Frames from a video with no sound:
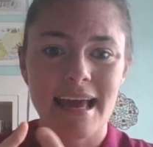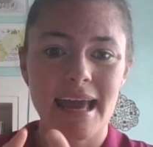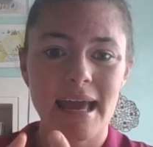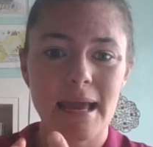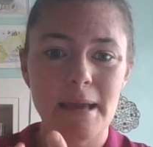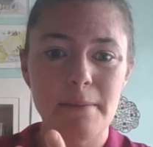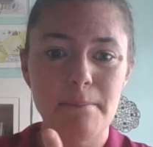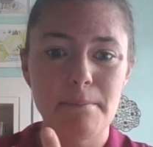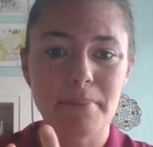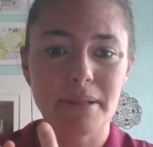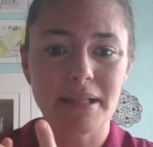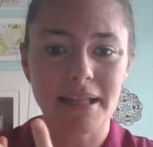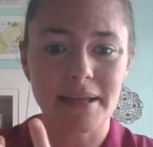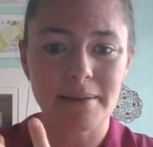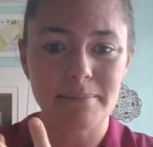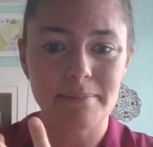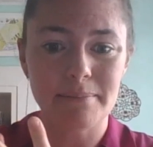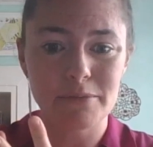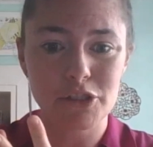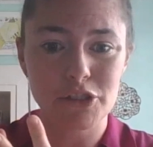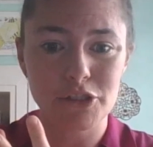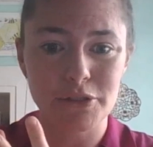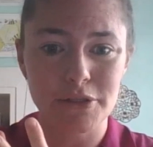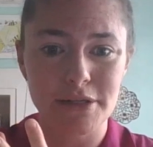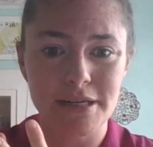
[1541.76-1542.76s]
a
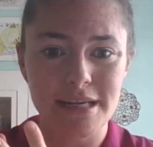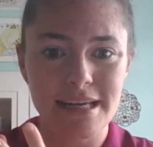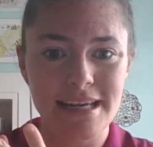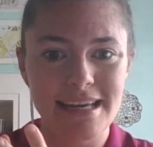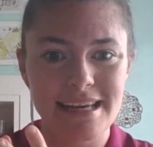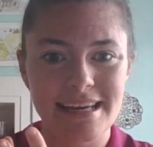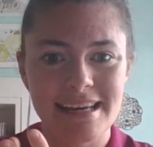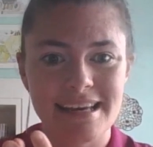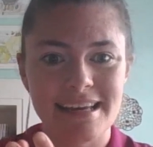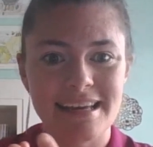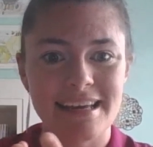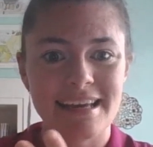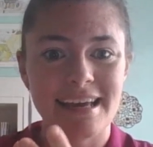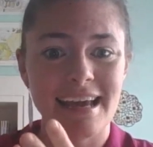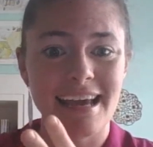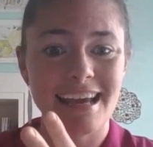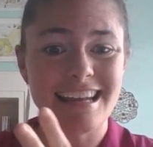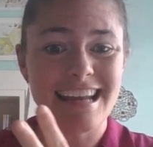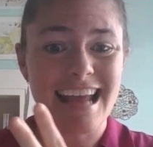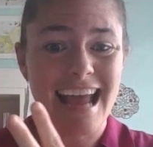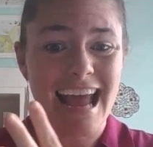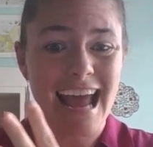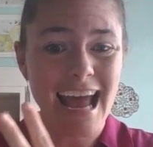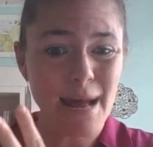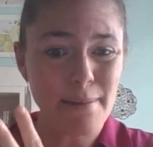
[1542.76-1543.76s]
plum tree,
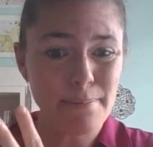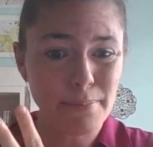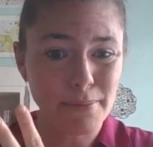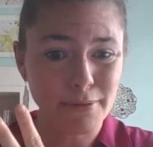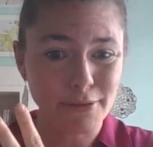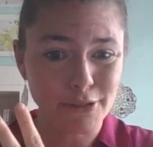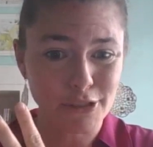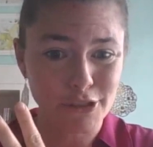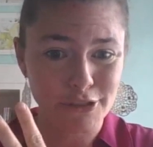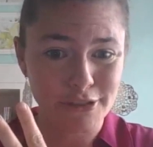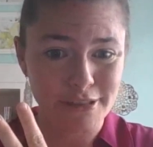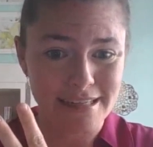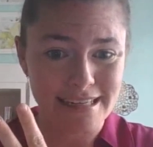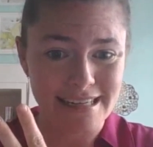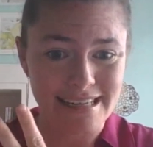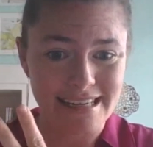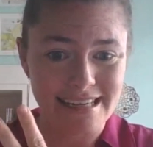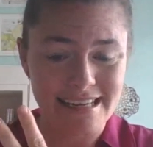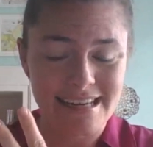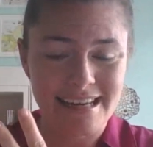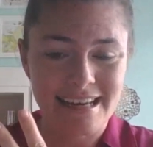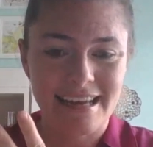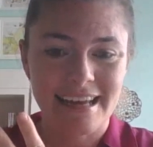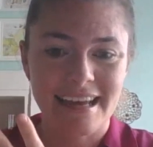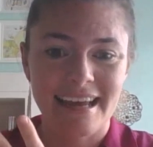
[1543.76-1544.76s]
an apple
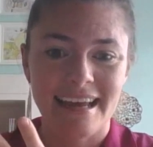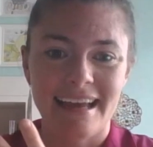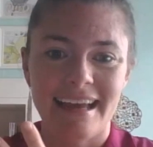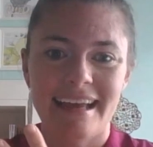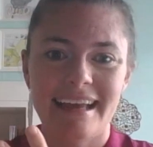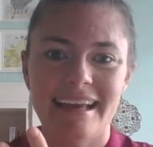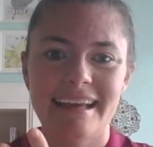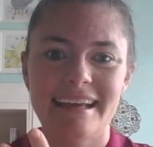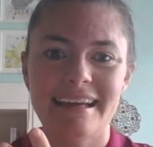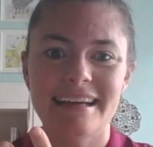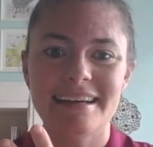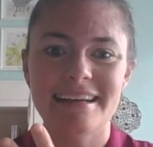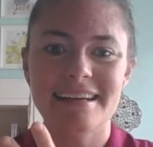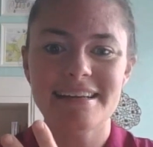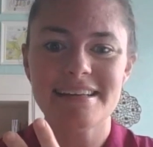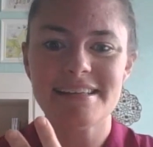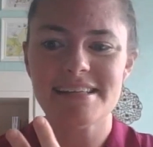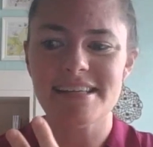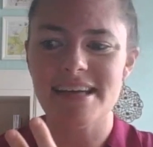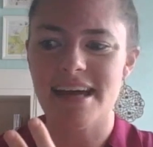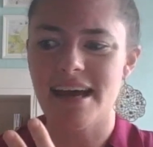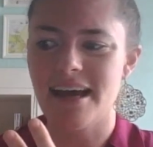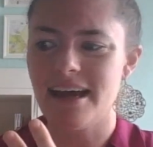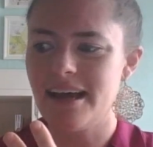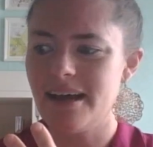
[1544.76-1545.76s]
tree,
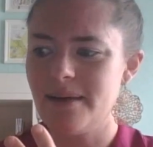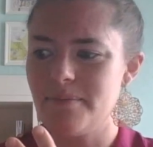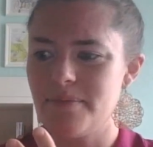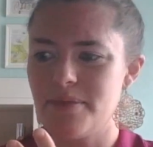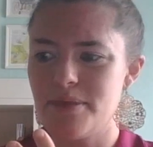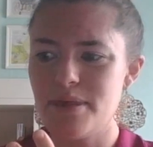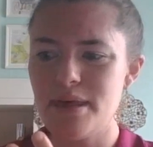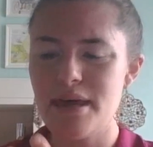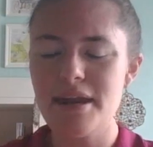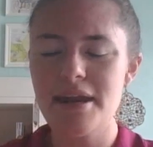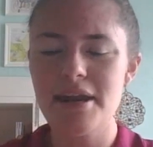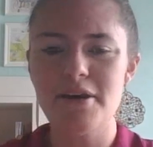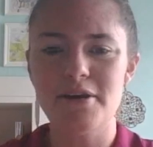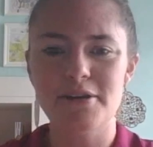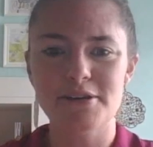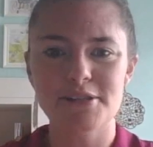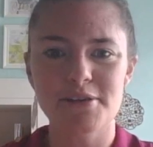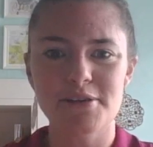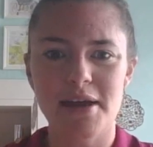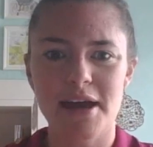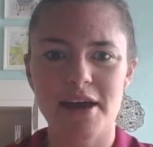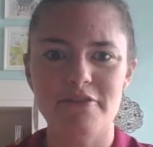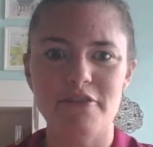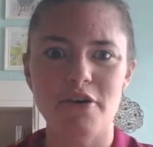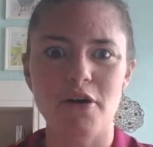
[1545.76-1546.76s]
and then I
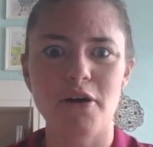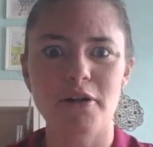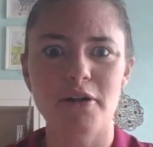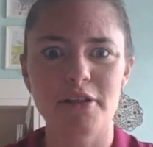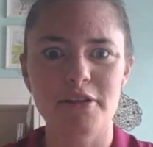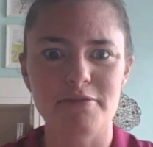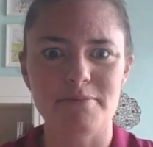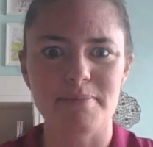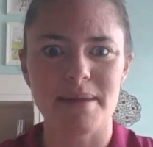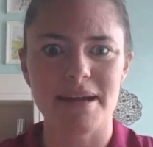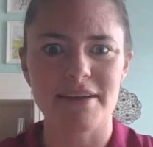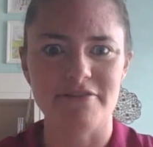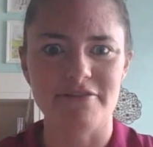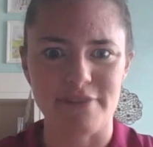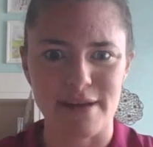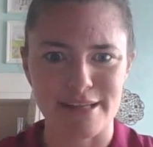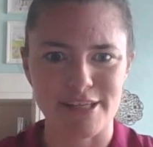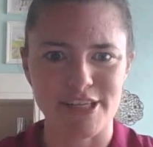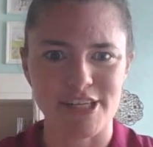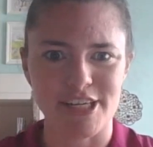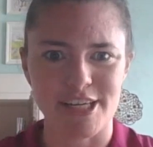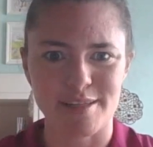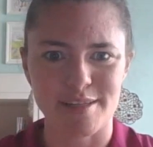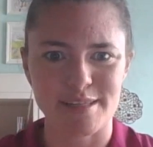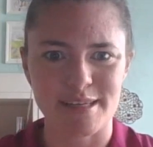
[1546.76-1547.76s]
also have all of my
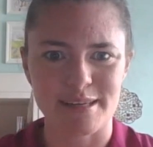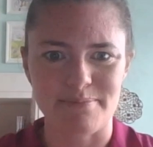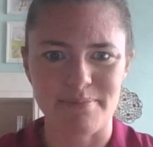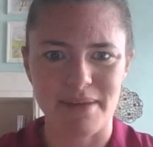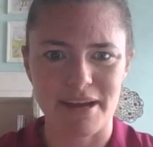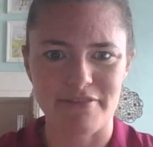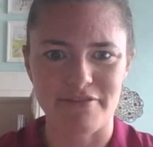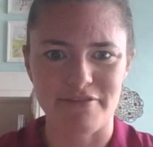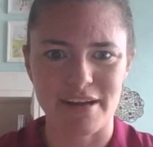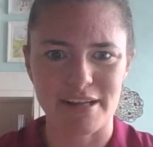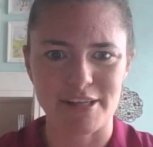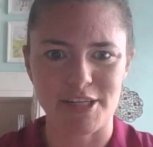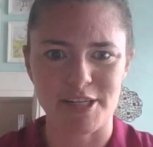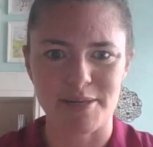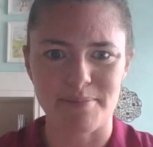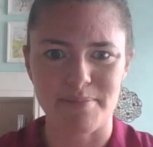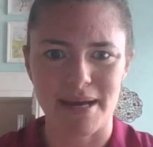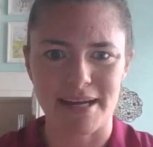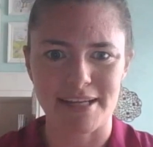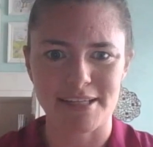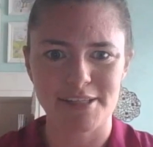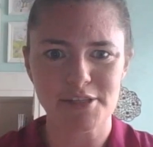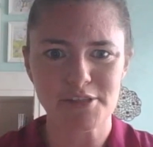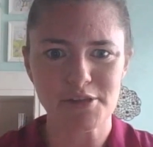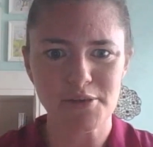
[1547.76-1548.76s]
veggies in my veggie
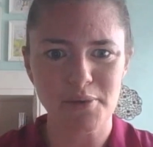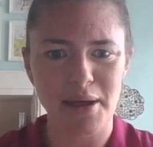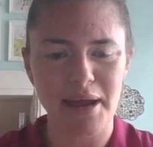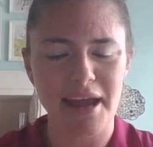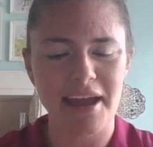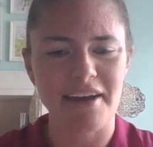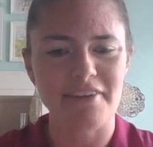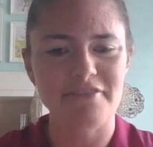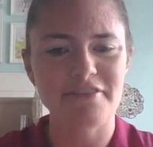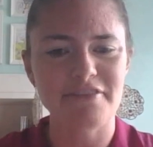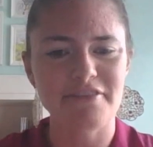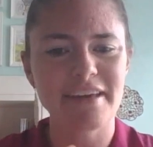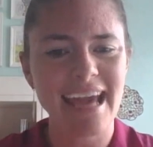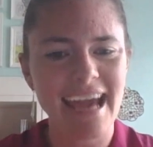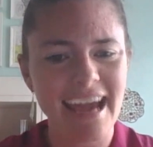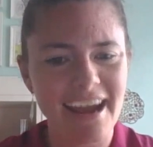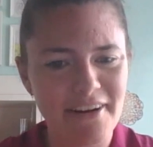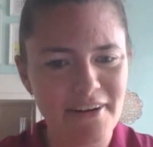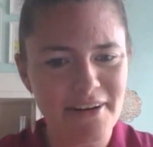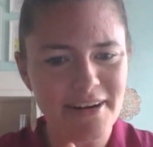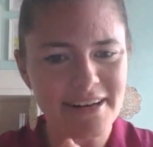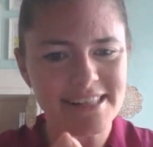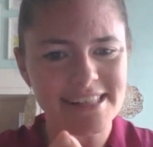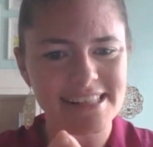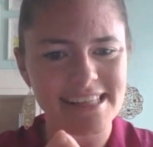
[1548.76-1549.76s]
bed. So I have
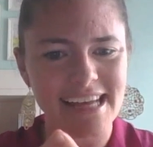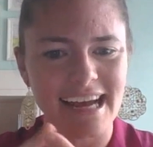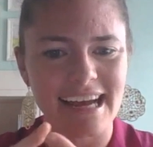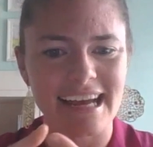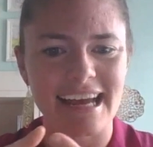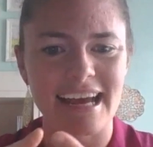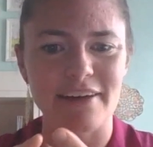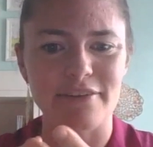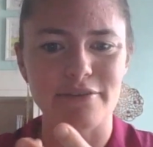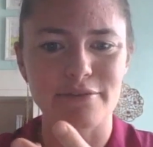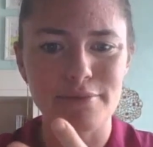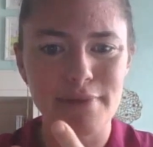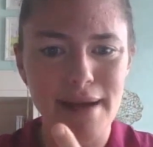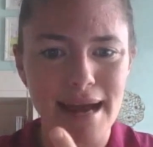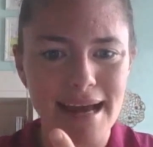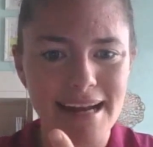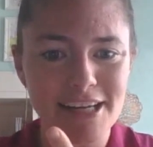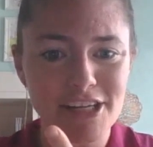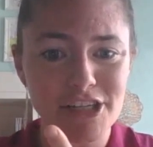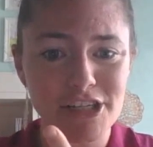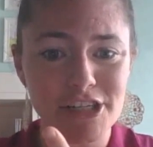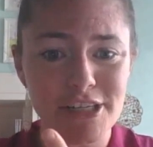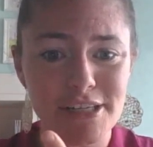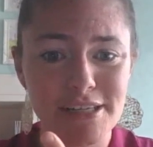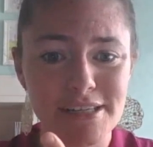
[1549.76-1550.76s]
carrots, I have
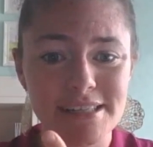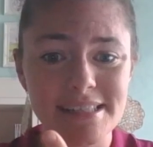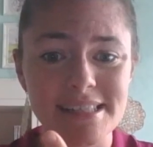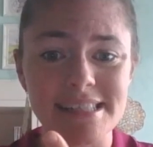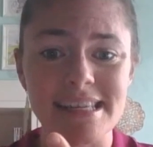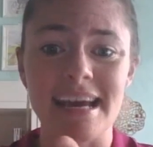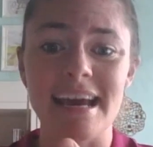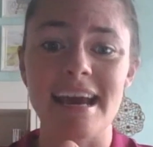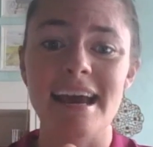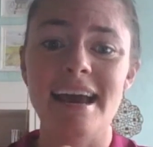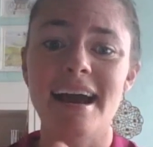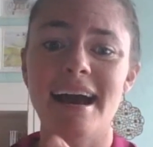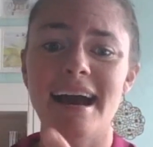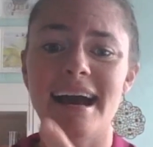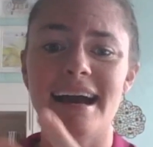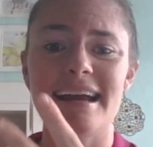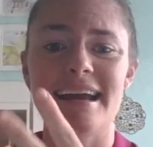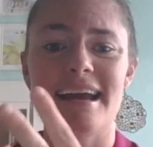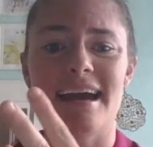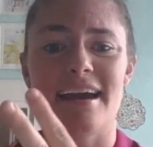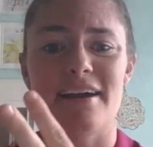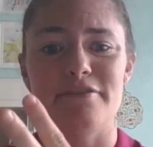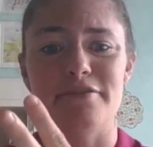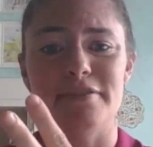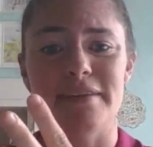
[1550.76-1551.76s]
radishes, I
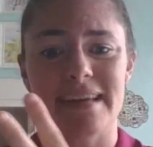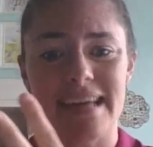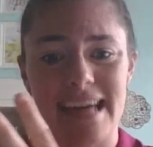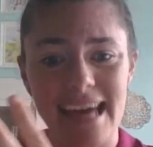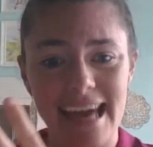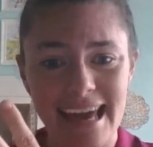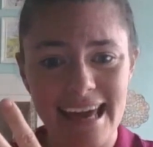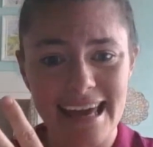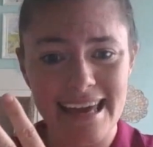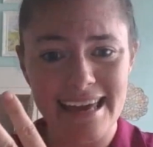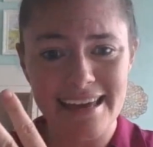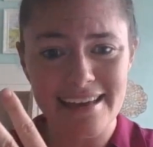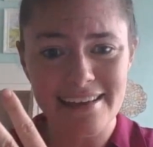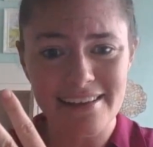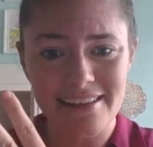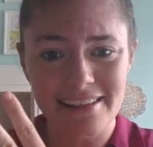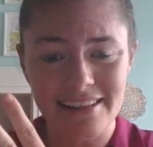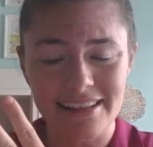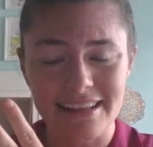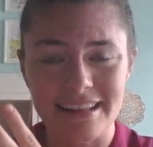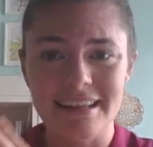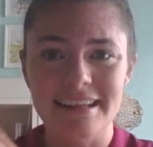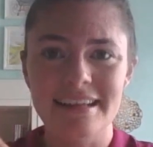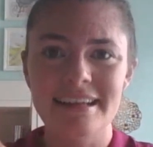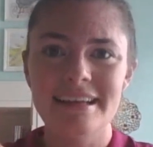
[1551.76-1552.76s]
have
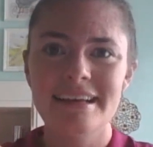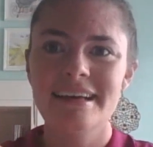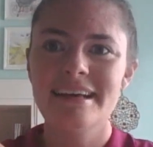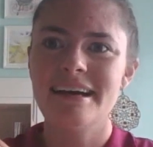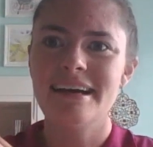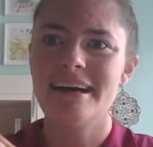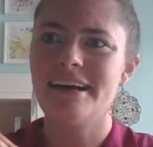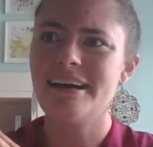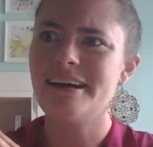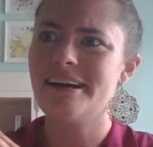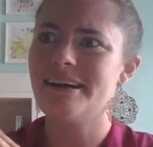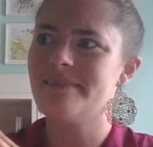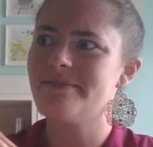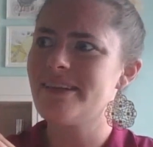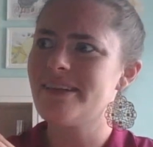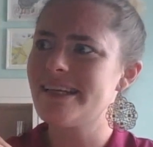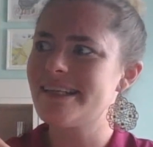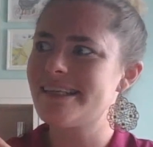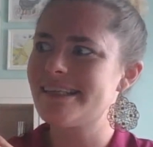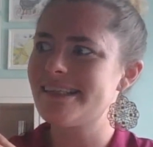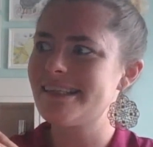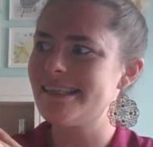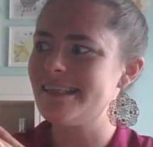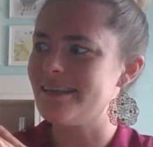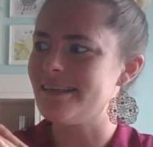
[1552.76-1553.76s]
kale.
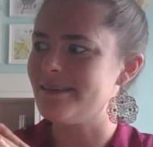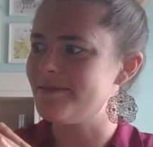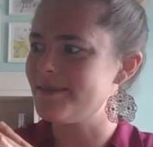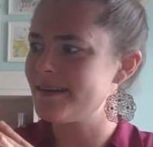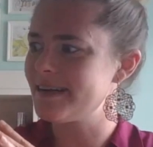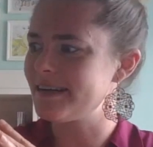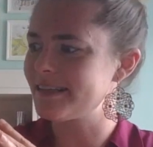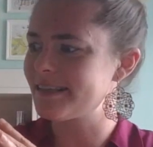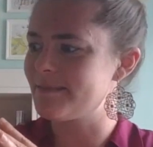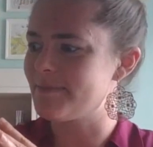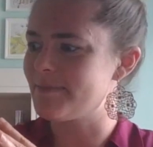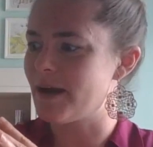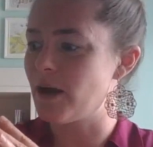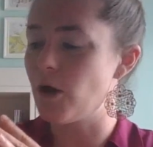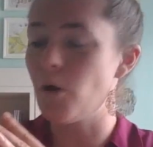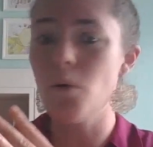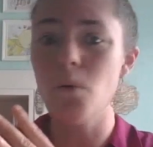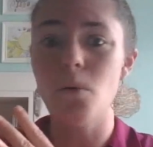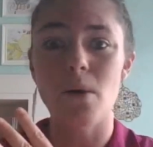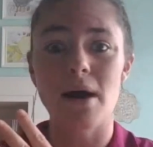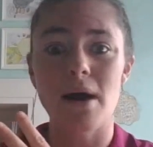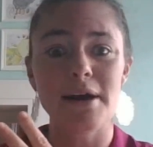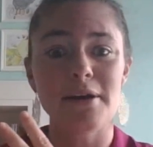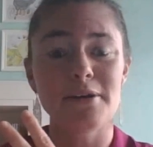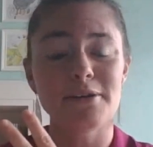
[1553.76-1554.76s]
Let's see, what else am I?
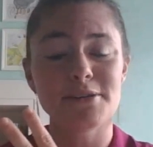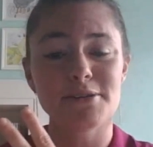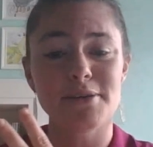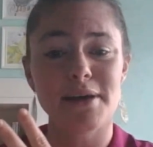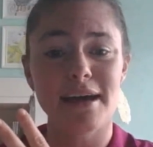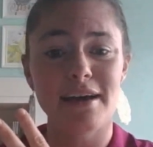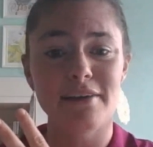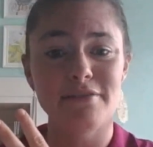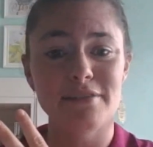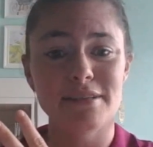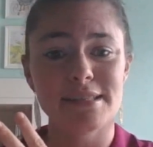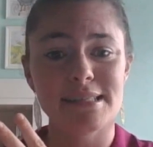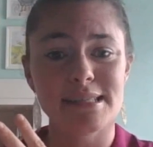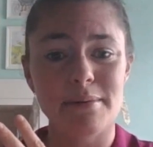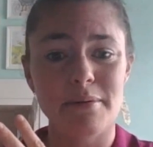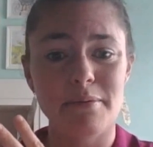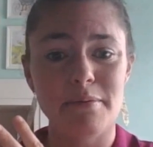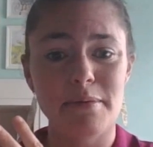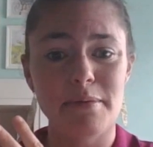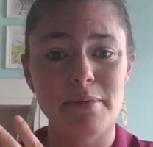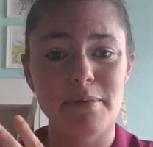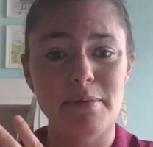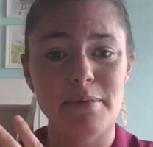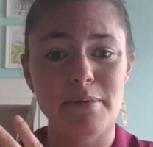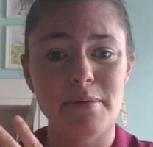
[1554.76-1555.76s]
Oh, I also have in some of
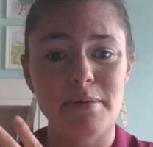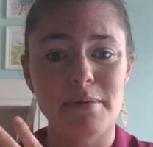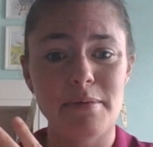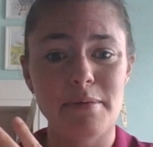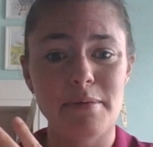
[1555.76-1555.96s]
my